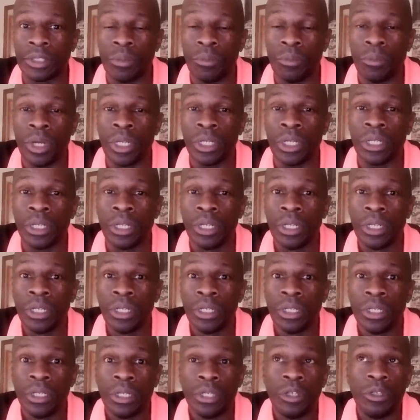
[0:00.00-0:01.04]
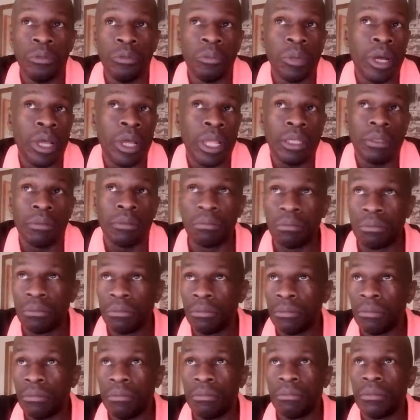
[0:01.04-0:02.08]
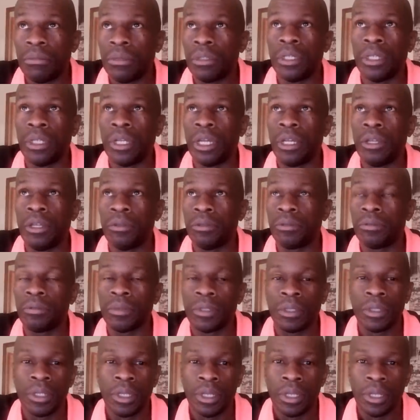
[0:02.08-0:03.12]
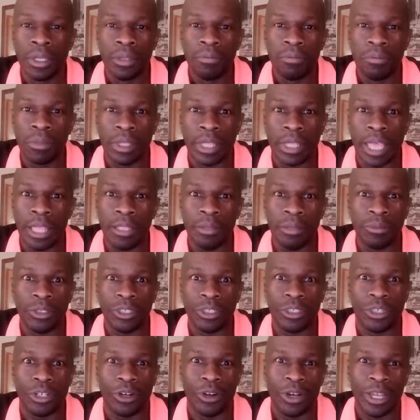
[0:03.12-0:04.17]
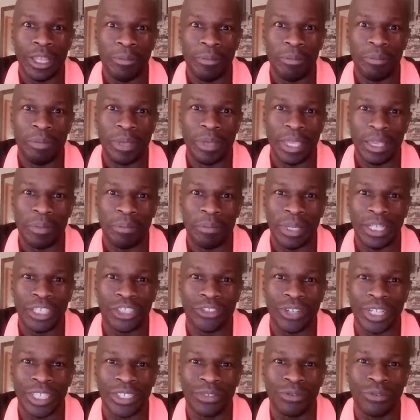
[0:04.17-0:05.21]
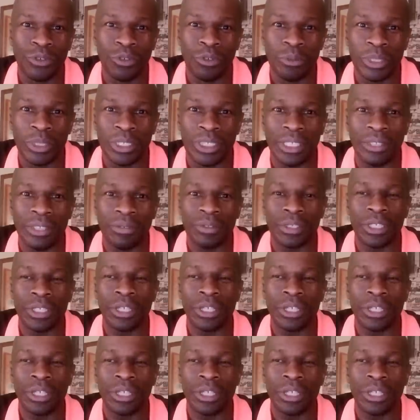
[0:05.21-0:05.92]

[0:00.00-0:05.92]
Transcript: someone who might, you know, get them to try and be a bit transformative.